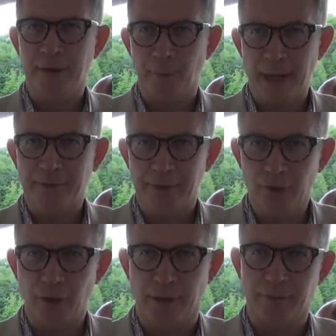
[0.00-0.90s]
in the best
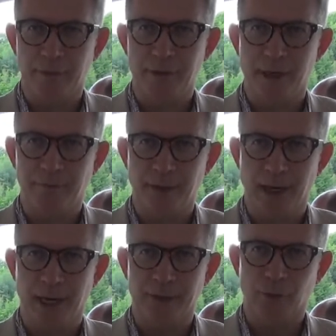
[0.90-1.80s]
interest of the
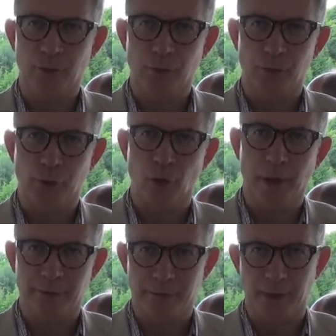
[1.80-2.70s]
FEI to go
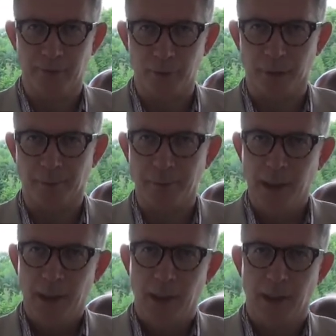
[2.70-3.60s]
outside of Europe.
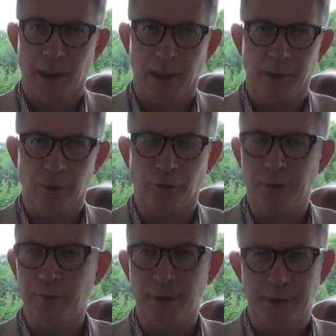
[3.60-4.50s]
There's
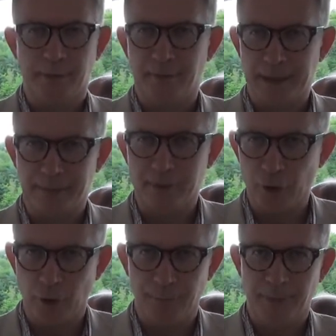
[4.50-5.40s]
different sites in
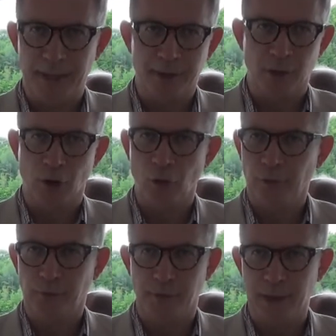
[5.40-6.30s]
Europe that can
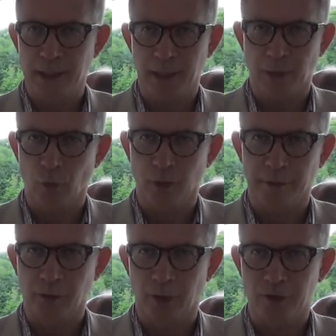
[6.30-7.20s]
host the World
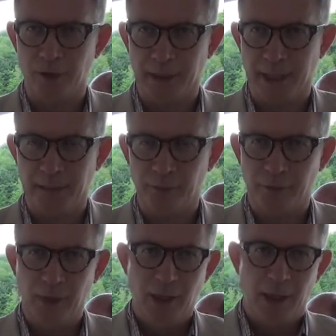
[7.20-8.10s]
Equestrian Games,
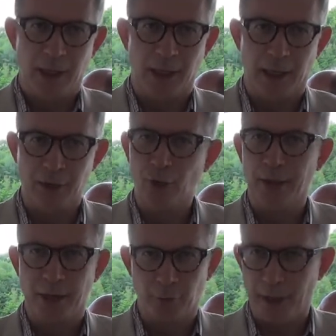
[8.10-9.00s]
no
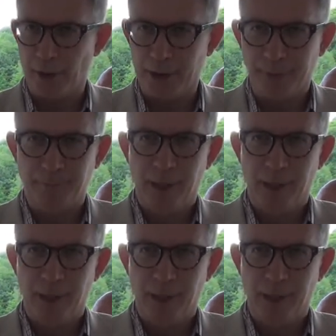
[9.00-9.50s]
doubt about it.